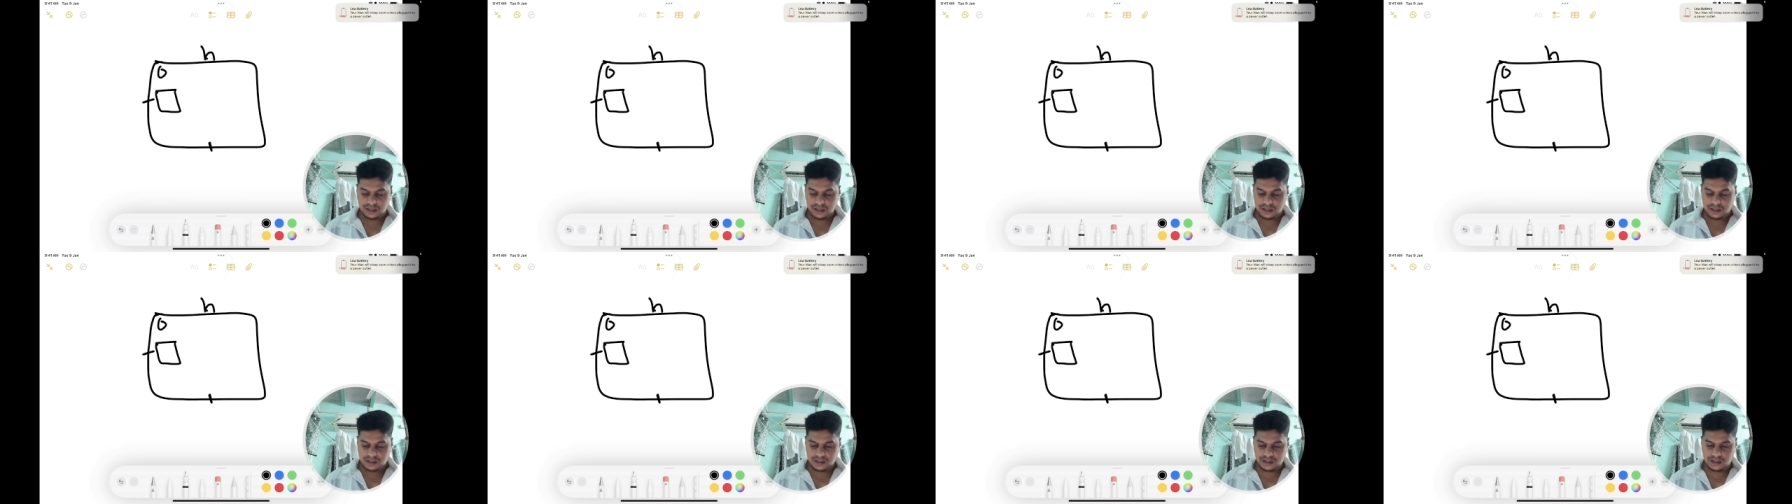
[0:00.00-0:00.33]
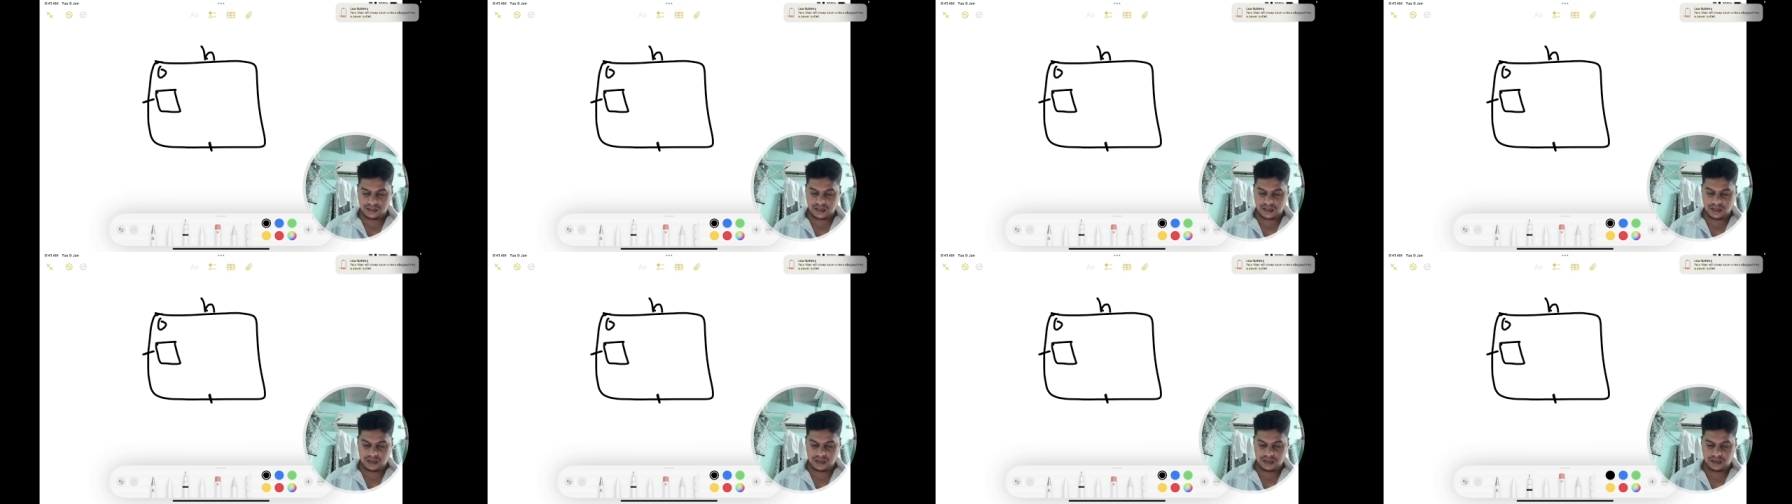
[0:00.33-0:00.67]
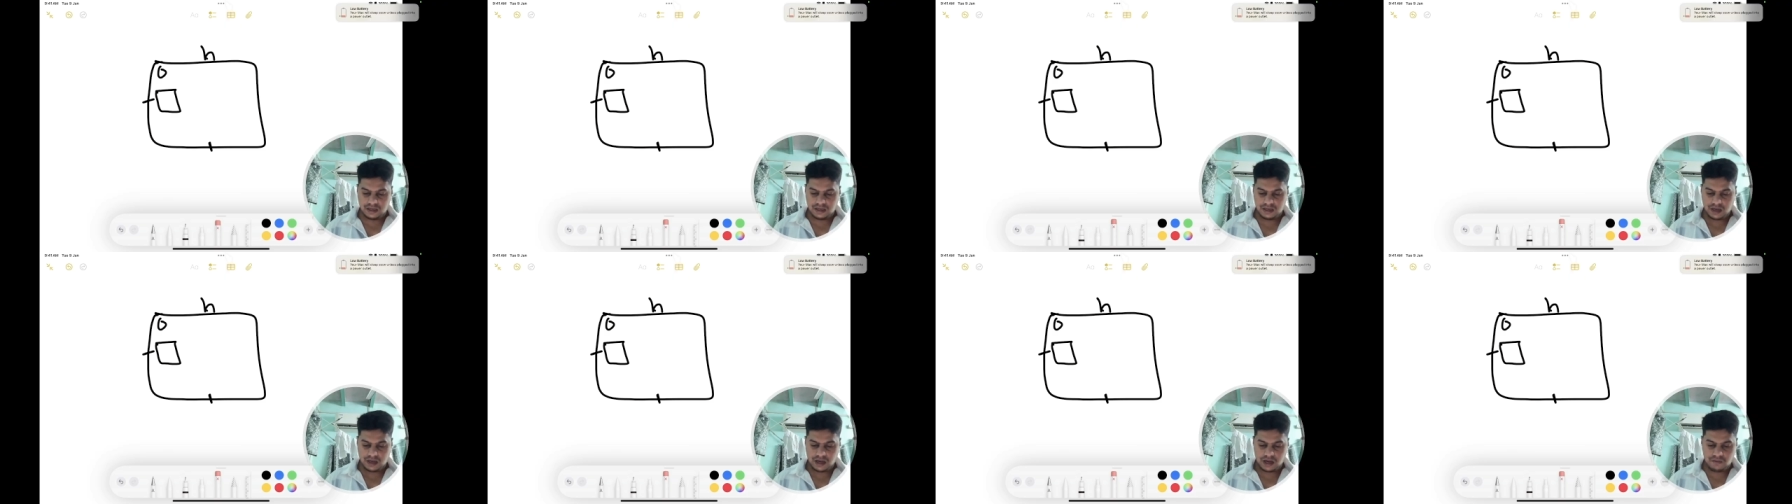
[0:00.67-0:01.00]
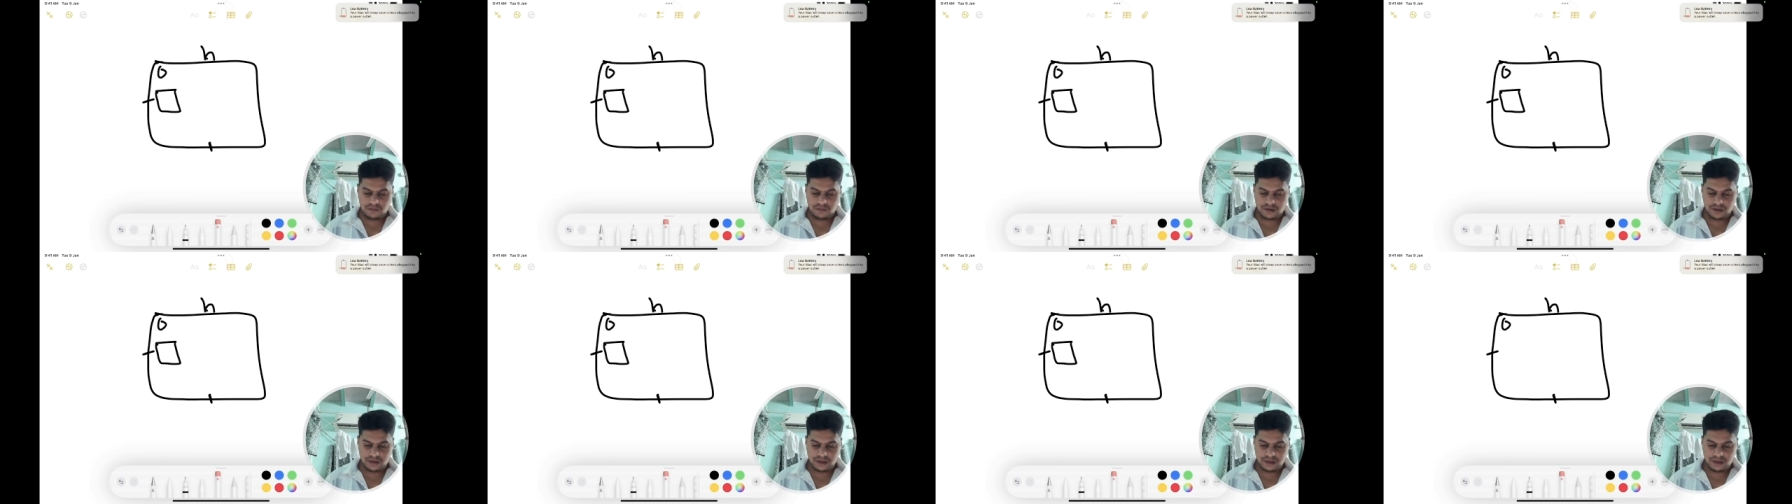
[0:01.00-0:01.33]
then
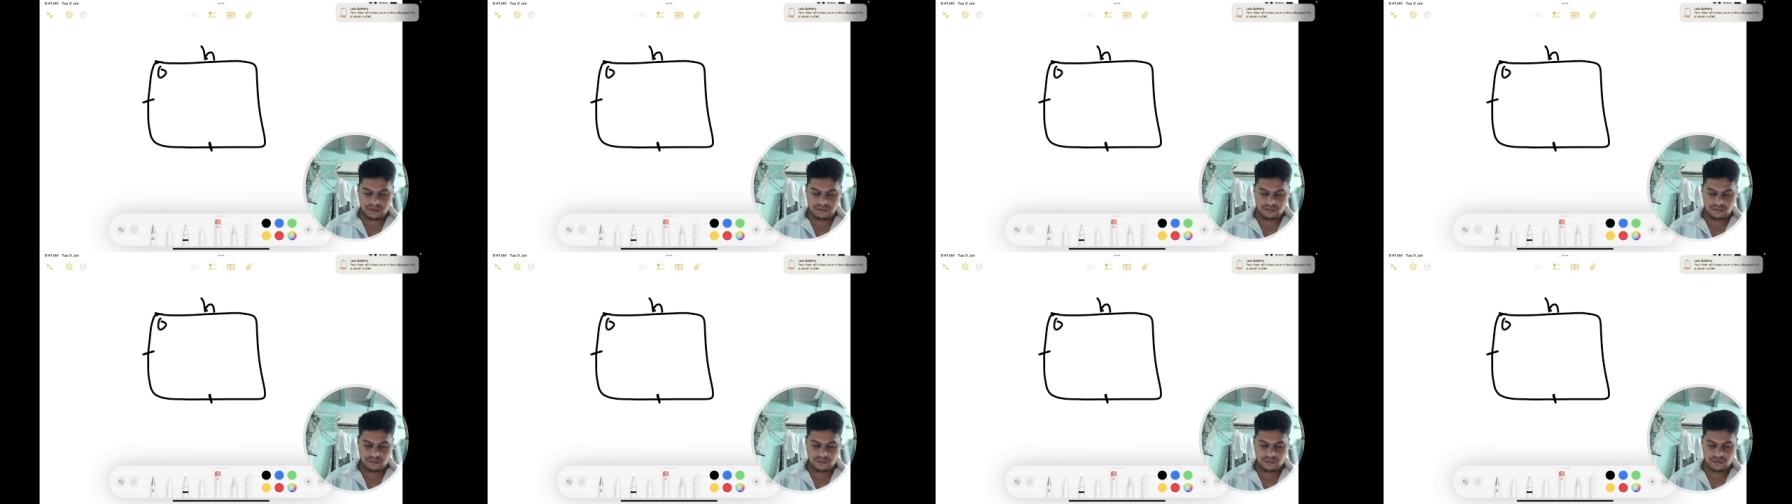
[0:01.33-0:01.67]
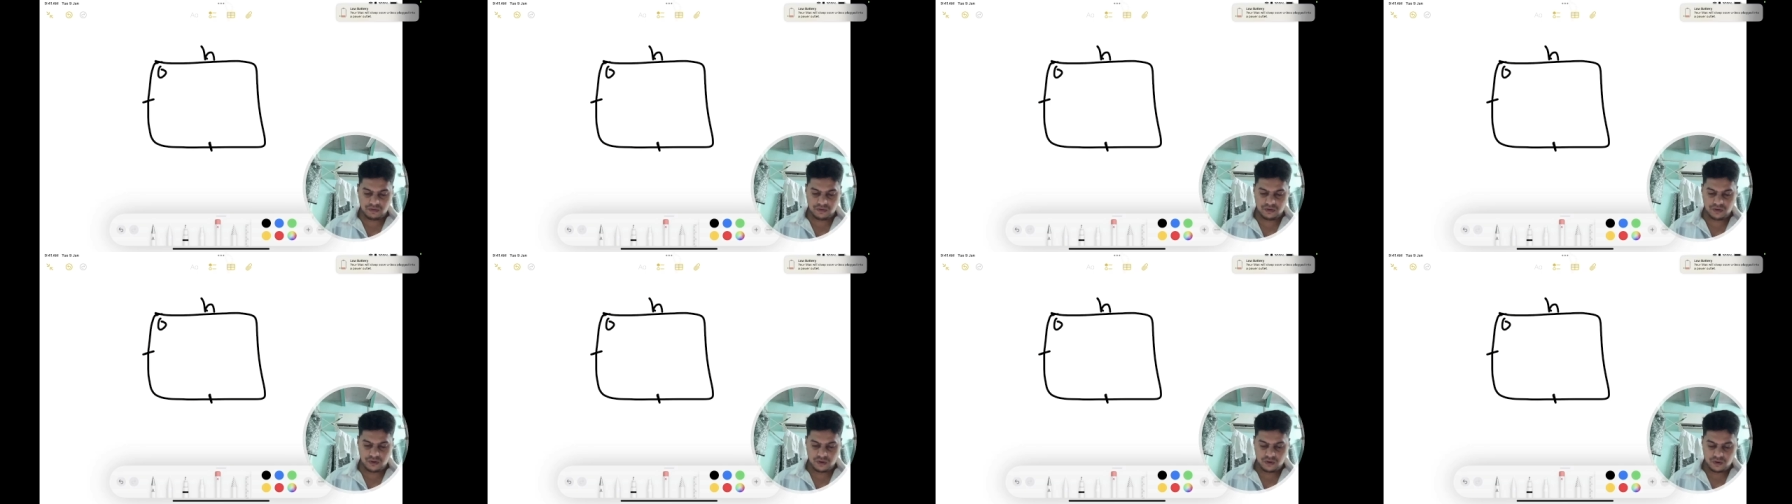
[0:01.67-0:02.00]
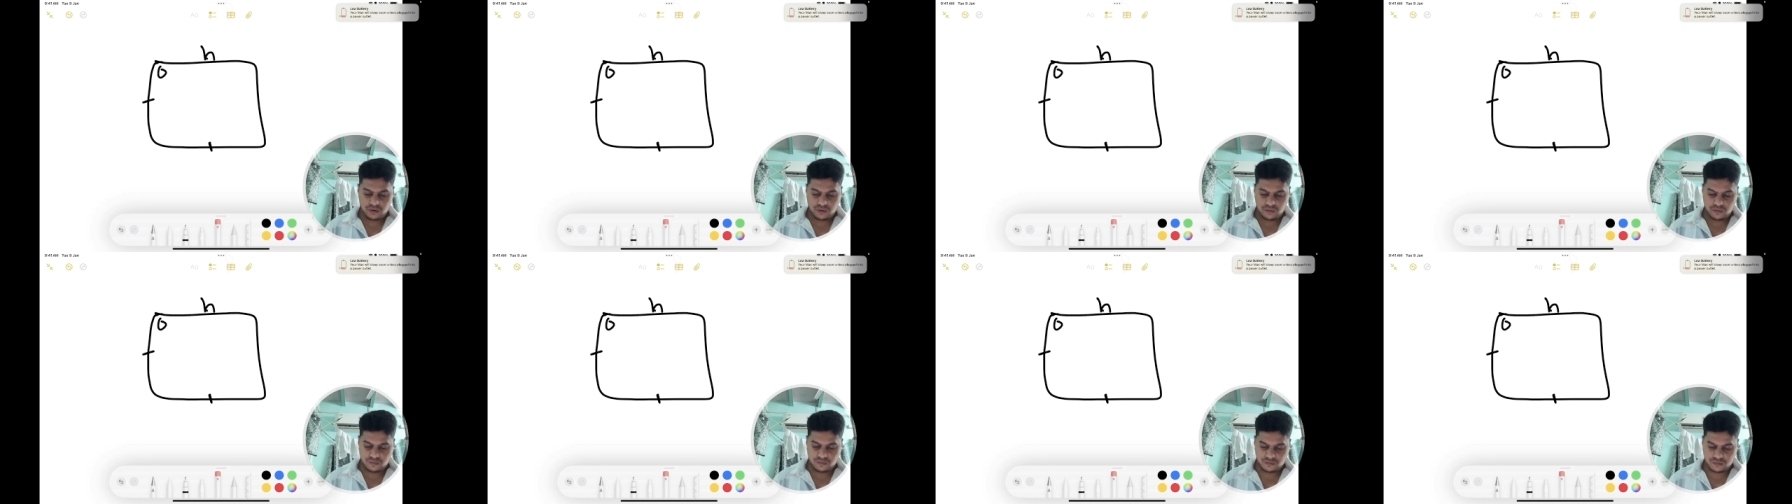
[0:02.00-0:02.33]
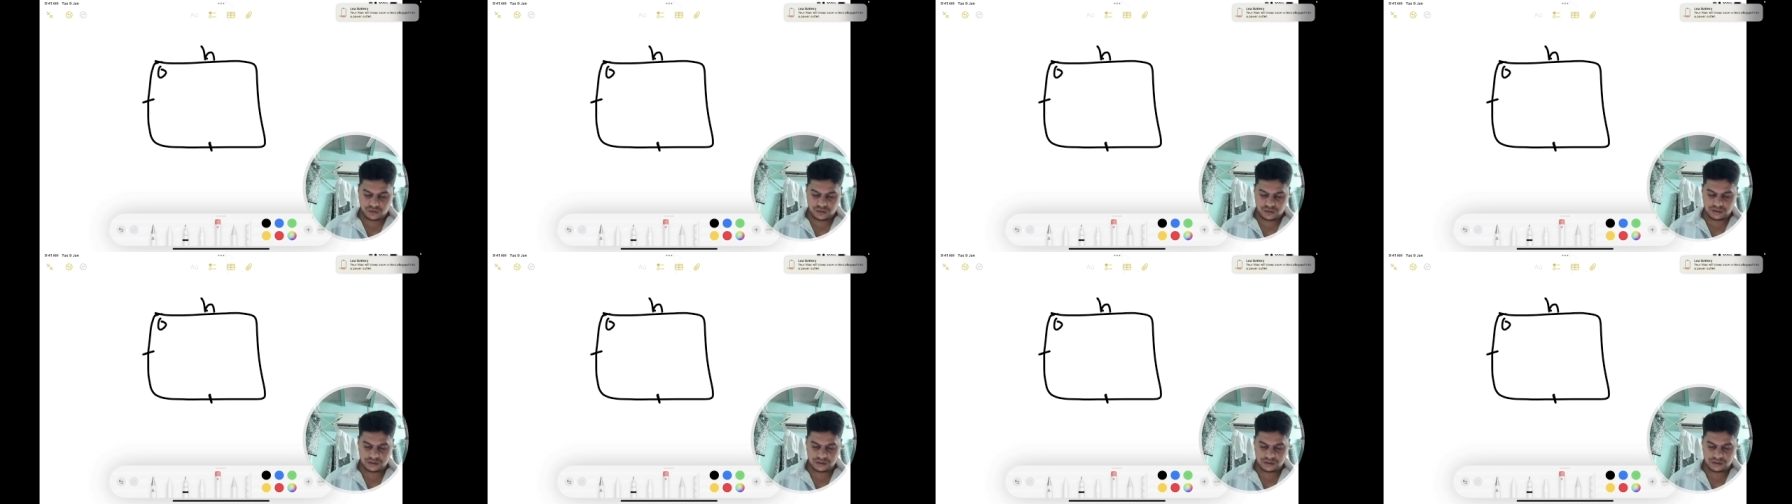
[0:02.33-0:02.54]
our div would